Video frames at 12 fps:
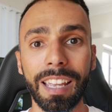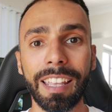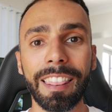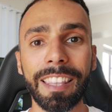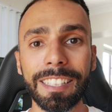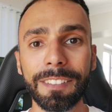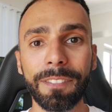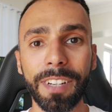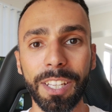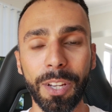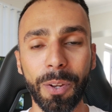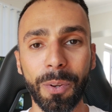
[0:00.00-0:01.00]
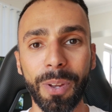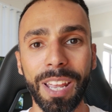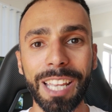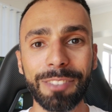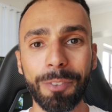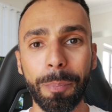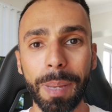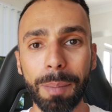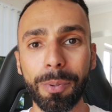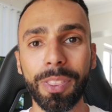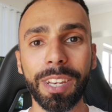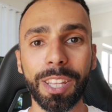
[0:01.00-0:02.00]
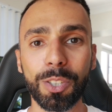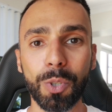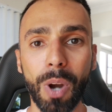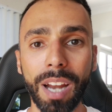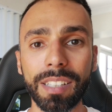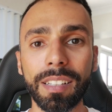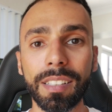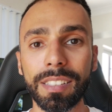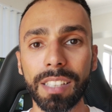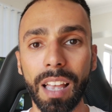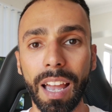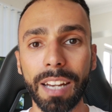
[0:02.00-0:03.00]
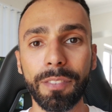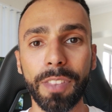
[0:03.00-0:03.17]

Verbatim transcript: This video is for people that are trying to decide if